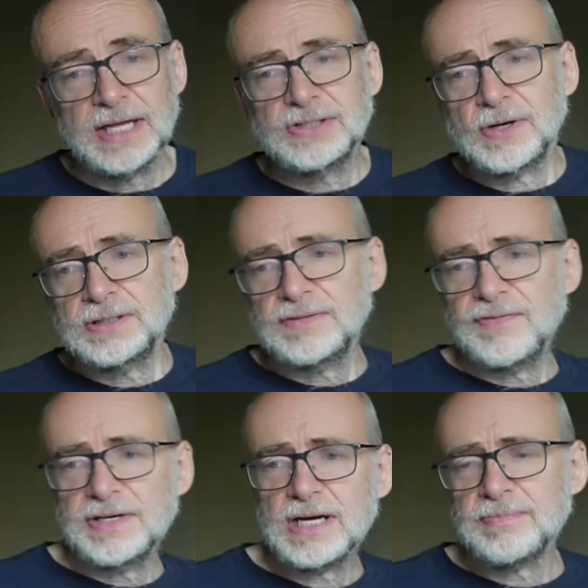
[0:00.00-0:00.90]
enjoyed
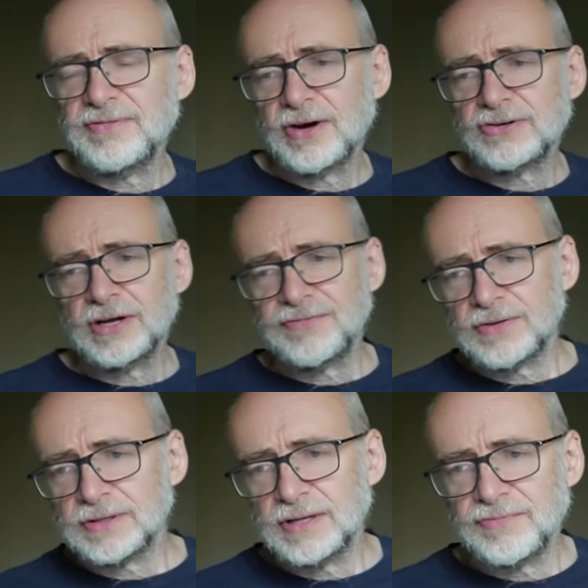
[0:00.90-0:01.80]
this video, I'd be very
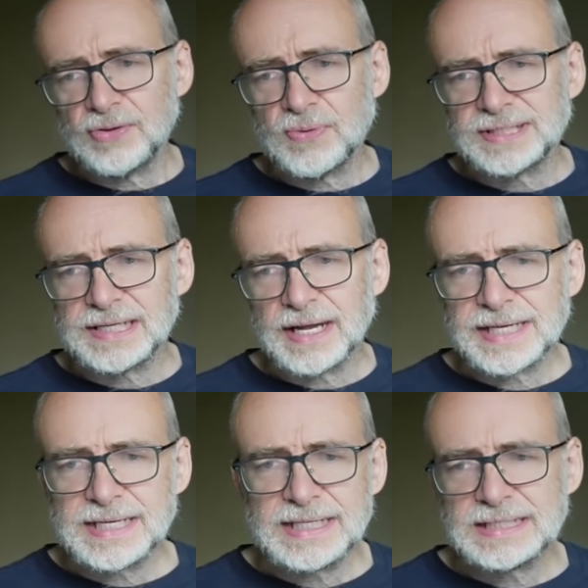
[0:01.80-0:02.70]
grateful if you were to
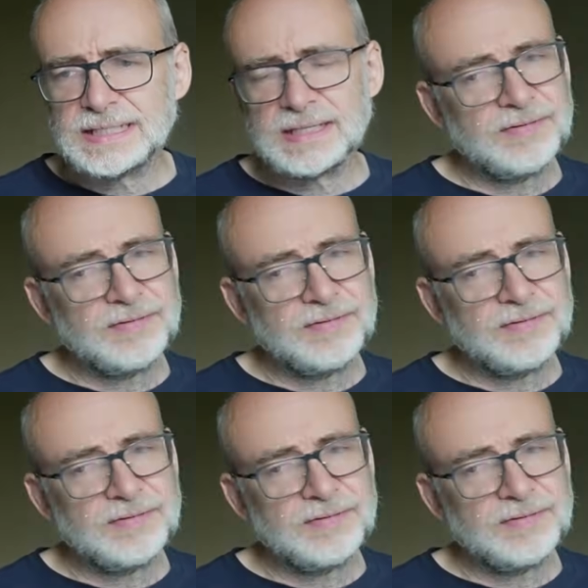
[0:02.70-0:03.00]
like it.